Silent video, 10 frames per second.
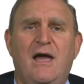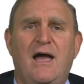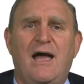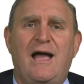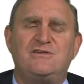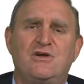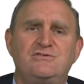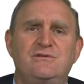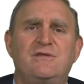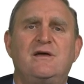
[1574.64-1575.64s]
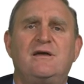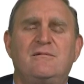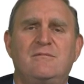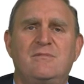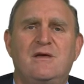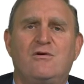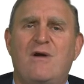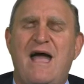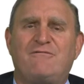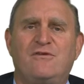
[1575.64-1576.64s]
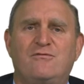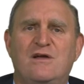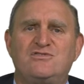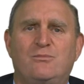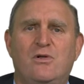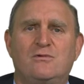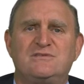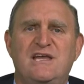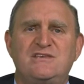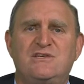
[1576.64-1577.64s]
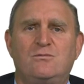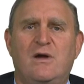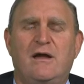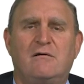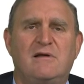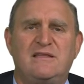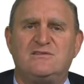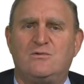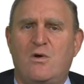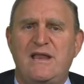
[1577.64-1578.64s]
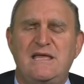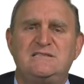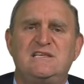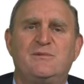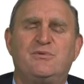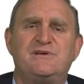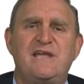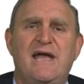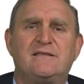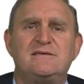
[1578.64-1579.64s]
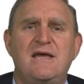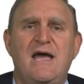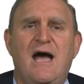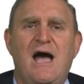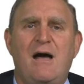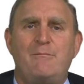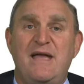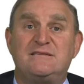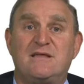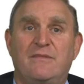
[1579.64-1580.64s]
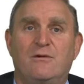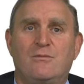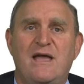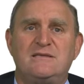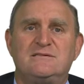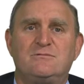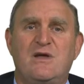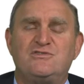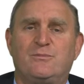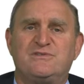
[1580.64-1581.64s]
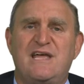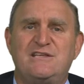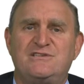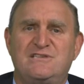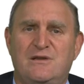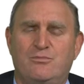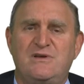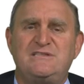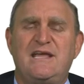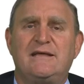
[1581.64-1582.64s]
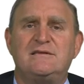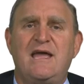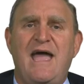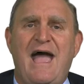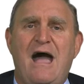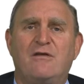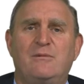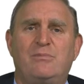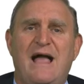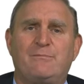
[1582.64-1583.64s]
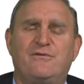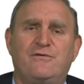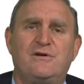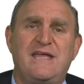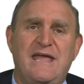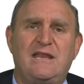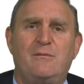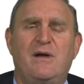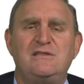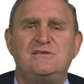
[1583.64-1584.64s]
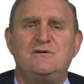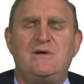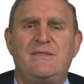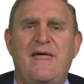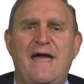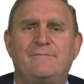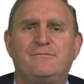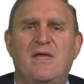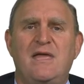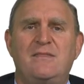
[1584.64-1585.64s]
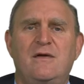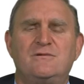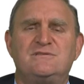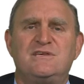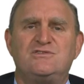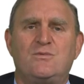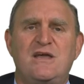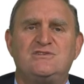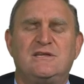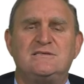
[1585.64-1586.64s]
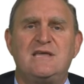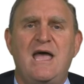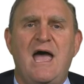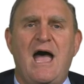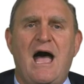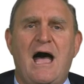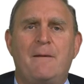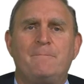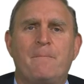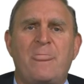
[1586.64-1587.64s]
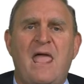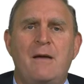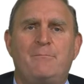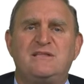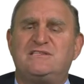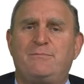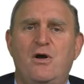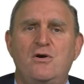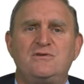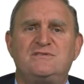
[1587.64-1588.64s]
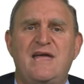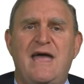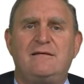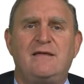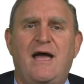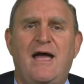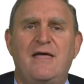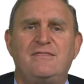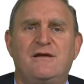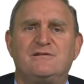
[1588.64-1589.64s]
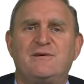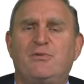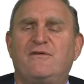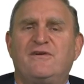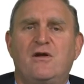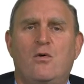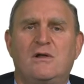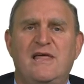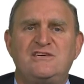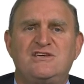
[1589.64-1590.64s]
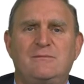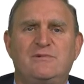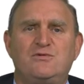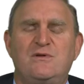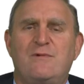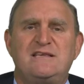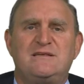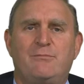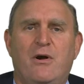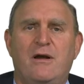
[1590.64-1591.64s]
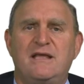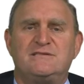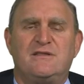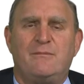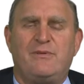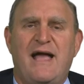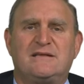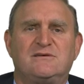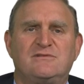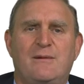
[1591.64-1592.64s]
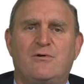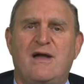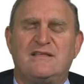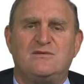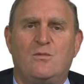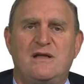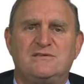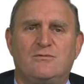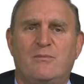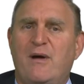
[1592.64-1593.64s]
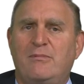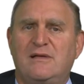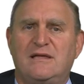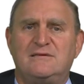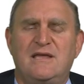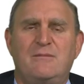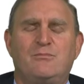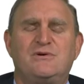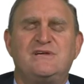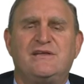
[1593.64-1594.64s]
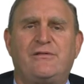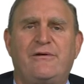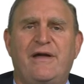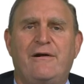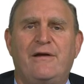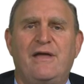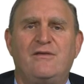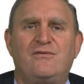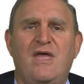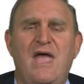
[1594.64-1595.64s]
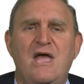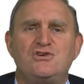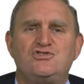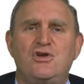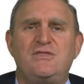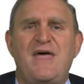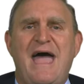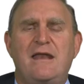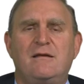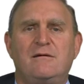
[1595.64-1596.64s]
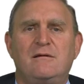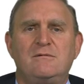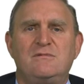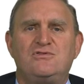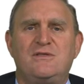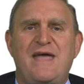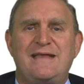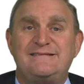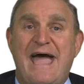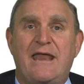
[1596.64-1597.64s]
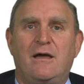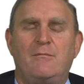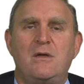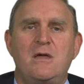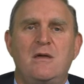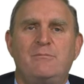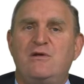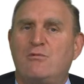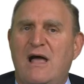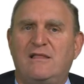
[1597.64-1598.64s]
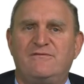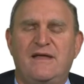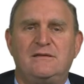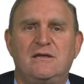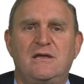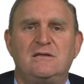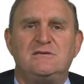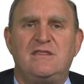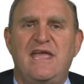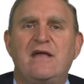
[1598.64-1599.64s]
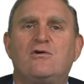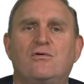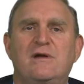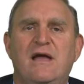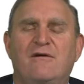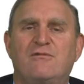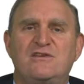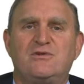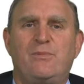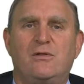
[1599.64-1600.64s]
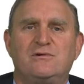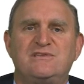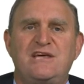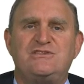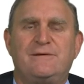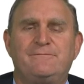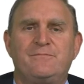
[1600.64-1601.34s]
Uh, I showed you the the graph of racial polarization where it's quite easy to predict uh, based on the race racial percentages in a precinct how the black preferred candidate might do in that in those situations. Um, but suppose that uh, there's a perfect correlation between race and party, so that blacks are Democrats and whites are Republican in particular areas. Should that should that datum be relevant to the inquiry of racial polarization?